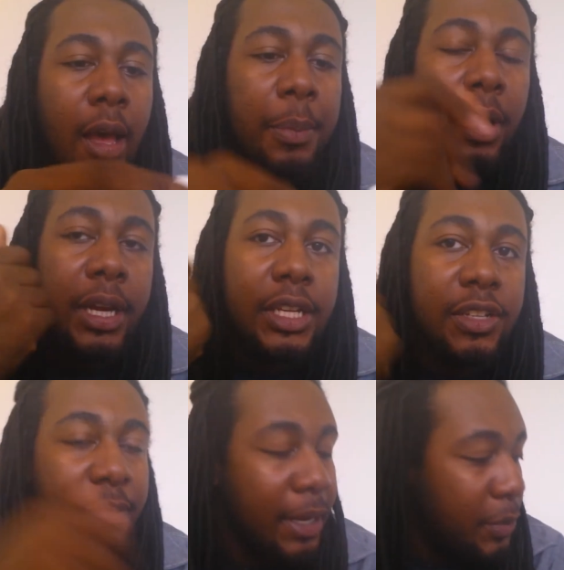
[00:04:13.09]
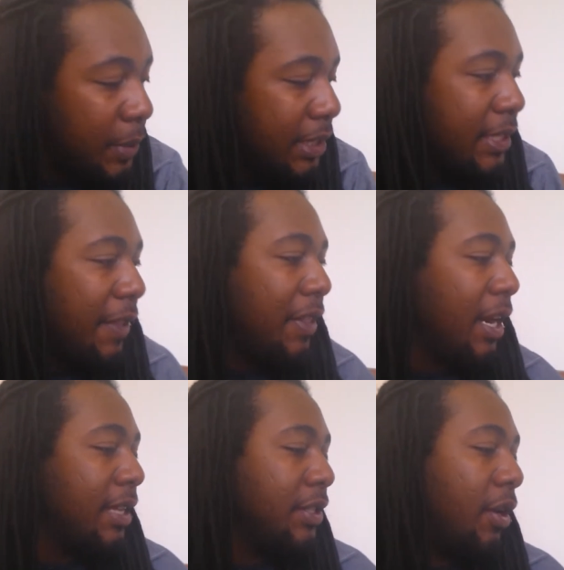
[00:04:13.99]
on each of my twists, and
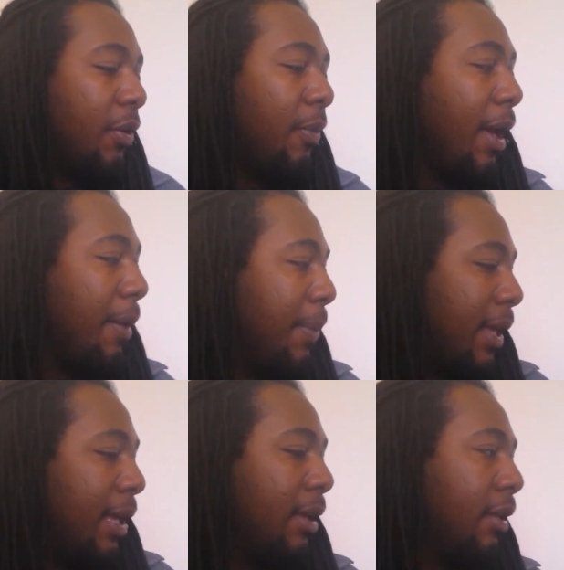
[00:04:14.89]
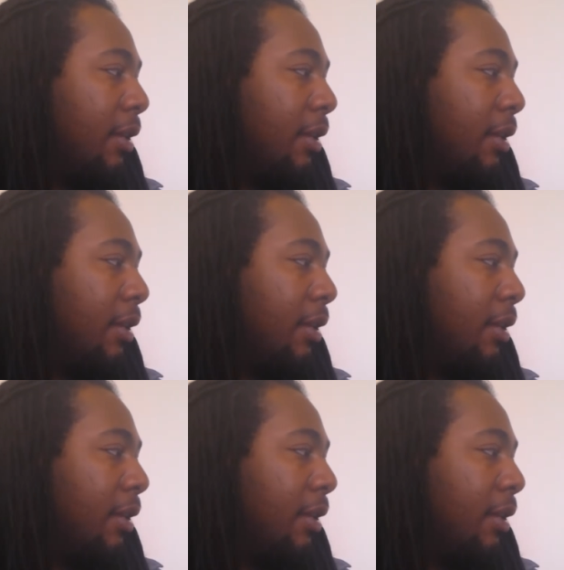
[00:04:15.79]
then I started wrapping